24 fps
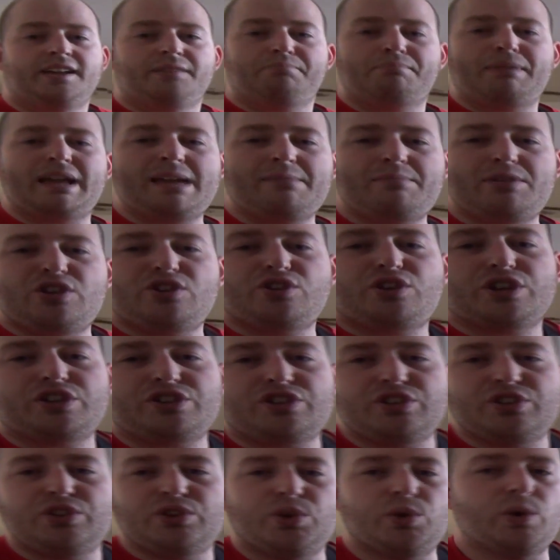maybe you could
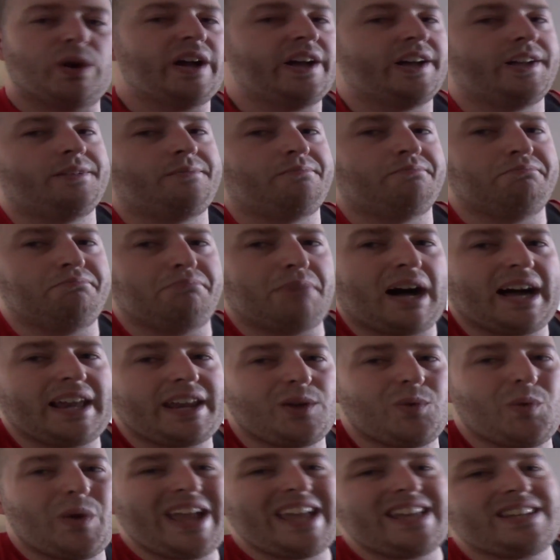do
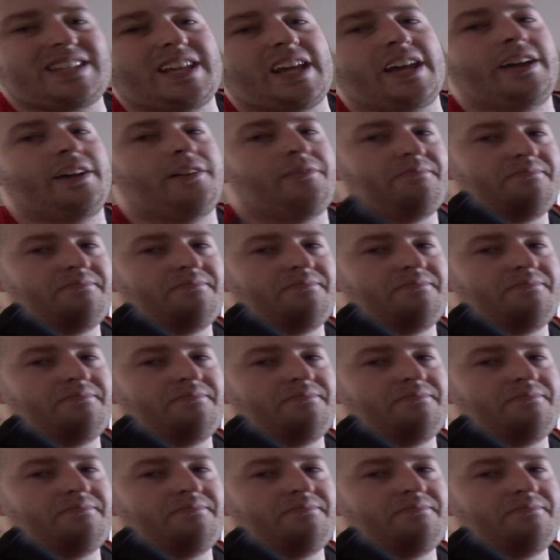body weight,